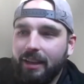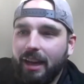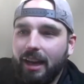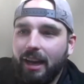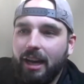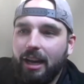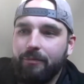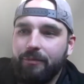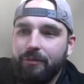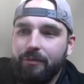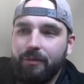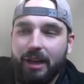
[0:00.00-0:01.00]

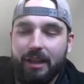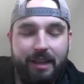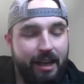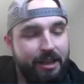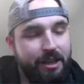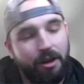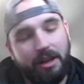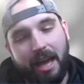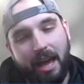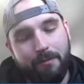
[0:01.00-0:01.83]
But then, came